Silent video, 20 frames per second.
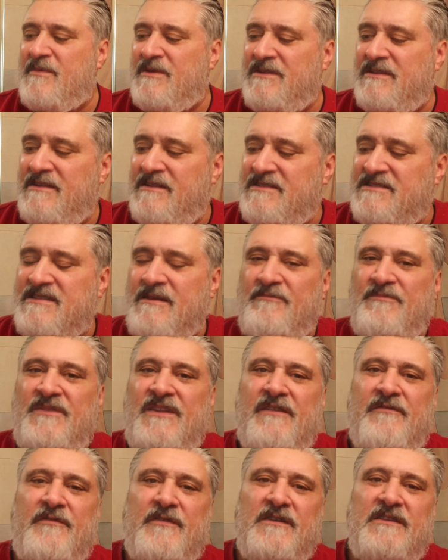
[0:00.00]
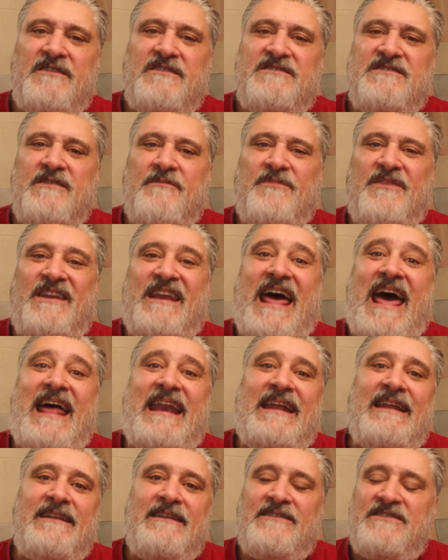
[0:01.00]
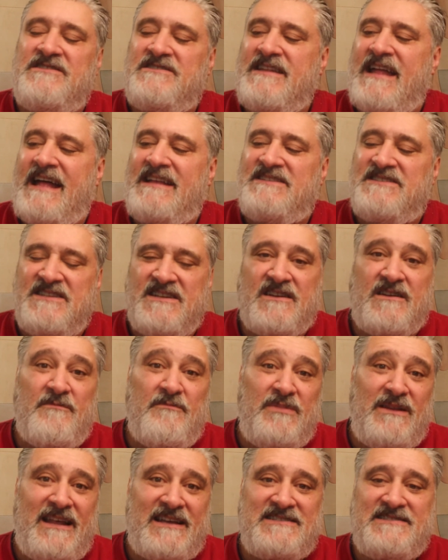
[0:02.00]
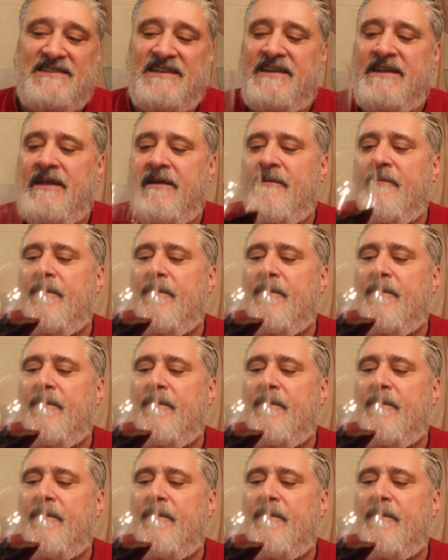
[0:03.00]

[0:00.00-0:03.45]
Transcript: But something different, something at it, just adds to the complexity.